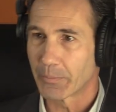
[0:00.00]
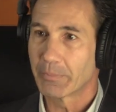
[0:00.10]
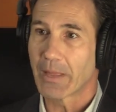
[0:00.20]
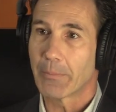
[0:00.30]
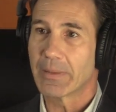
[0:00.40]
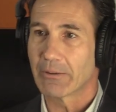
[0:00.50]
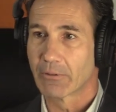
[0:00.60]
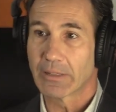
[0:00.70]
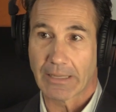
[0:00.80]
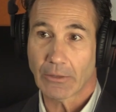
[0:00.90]
That'd be
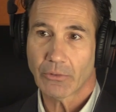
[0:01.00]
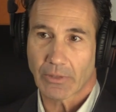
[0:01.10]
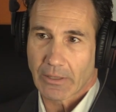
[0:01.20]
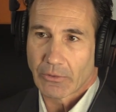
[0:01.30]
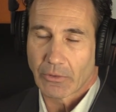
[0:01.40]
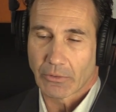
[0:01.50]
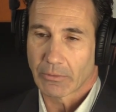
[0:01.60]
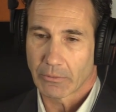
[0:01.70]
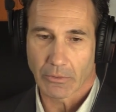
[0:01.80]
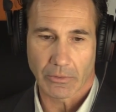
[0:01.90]
really interesting because
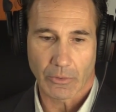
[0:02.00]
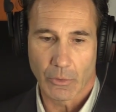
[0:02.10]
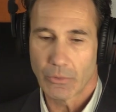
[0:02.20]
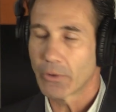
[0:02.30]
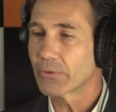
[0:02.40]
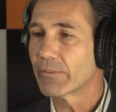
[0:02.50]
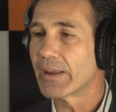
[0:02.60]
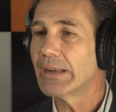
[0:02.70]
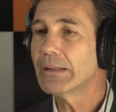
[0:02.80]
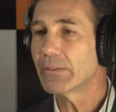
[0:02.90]
there's who knows of
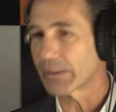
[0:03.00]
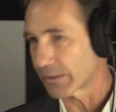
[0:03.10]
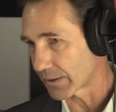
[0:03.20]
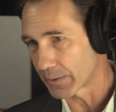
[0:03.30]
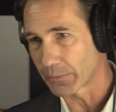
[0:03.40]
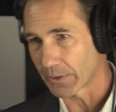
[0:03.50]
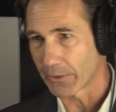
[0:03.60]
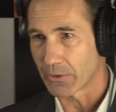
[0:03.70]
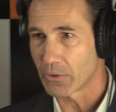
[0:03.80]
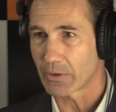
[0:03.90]
anything that comes out
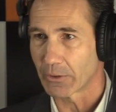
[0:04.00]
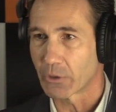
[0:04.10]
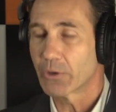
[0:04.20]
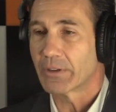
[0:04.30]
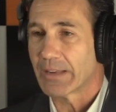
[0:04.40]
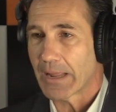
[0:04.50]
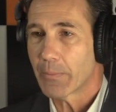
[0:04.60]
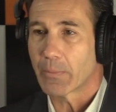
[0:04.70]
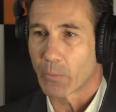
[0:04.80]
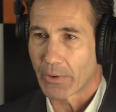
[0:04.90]
of the Yukon. You couldn't
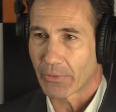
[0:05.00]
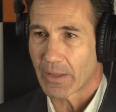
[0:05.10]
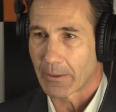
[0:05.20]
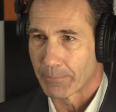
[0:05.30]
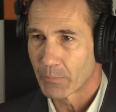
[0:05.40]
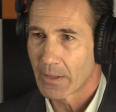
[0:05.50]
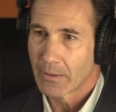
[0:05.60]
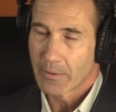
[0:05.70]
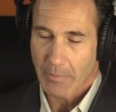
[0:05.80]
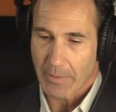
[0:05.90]
name one thing,
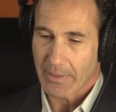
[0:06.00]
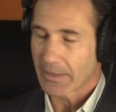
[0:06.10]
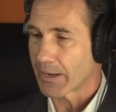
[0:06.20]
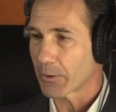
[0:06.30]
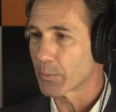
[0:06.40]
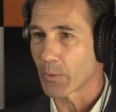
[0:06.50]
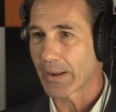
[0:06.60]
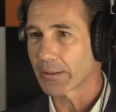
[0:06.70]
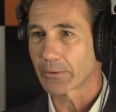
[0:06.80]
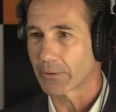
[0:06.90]
maybe caribou
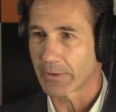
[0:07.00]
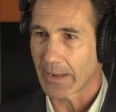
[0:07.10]
antler